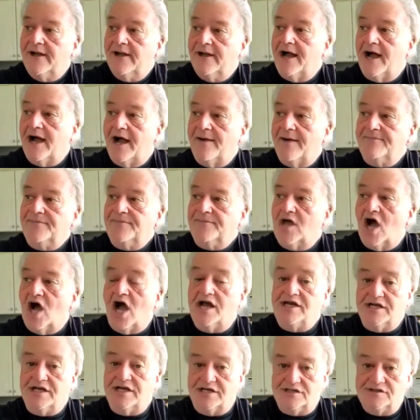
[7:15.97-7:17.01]

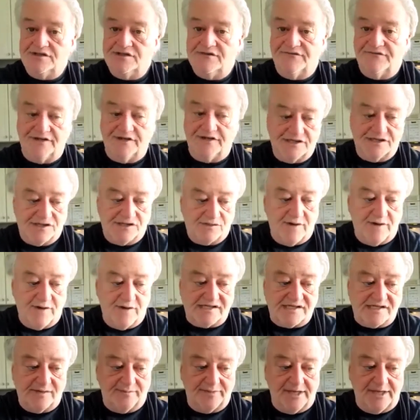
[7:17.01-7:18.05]
onions for this
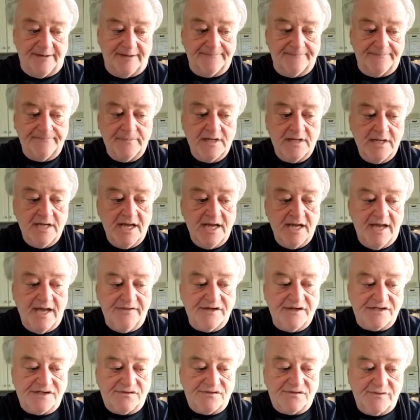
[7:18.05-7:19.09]
recipe. And
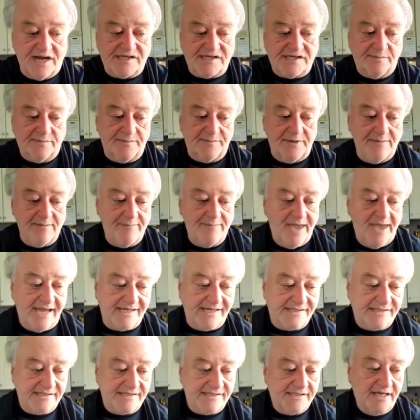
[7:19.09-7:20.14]
this recipe
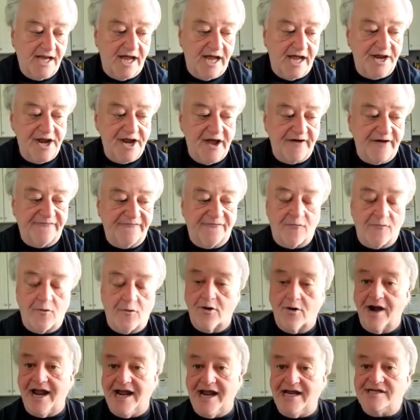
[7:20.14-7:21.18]
makes enough
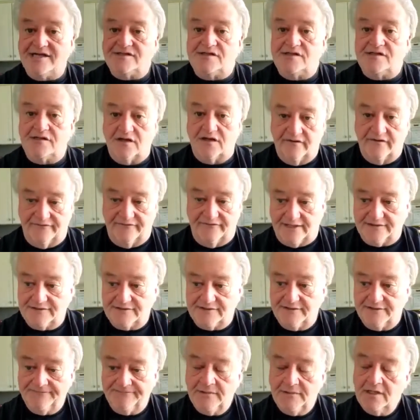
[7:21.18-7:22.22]
for 8
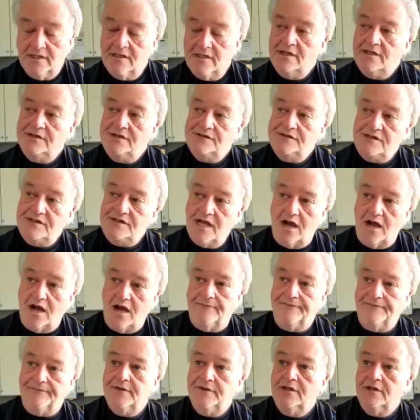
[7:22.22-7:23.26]
servings.
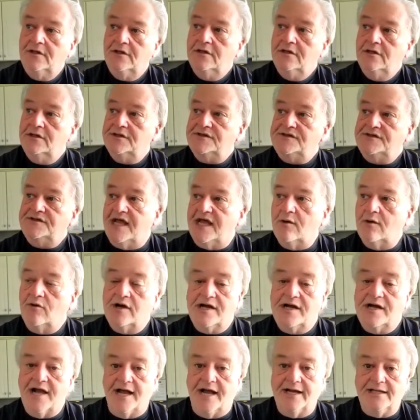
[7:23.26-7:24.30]
So say
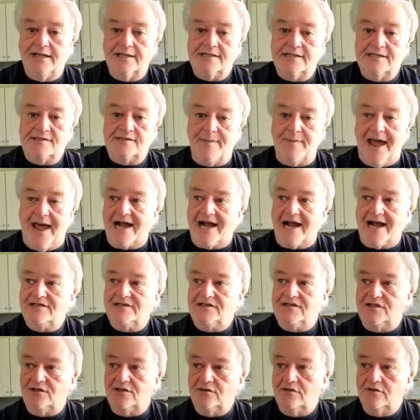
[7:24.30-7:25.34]
we're cutting this back
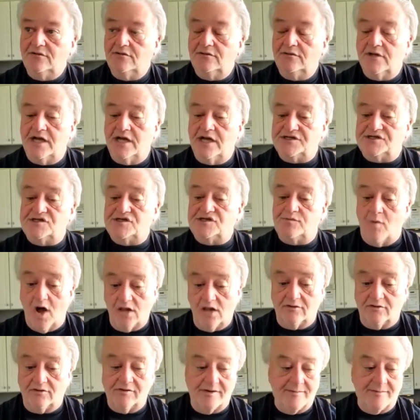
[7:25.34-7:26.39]
to a
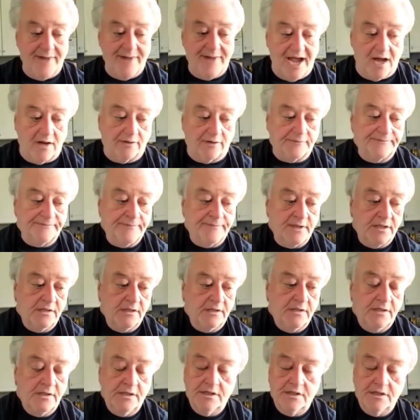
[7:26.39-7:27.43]
smaller amount.
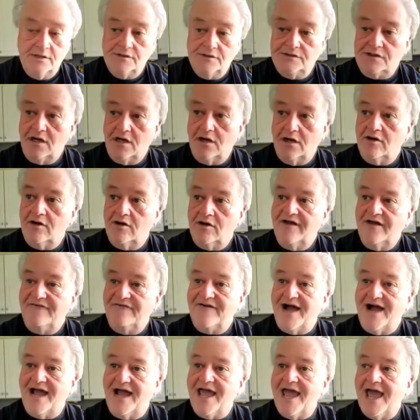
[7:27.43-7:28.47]
So if
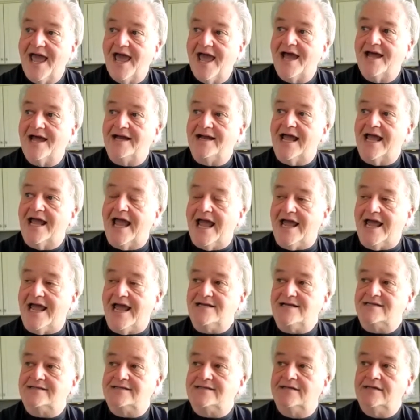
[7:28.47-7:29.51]
I had 8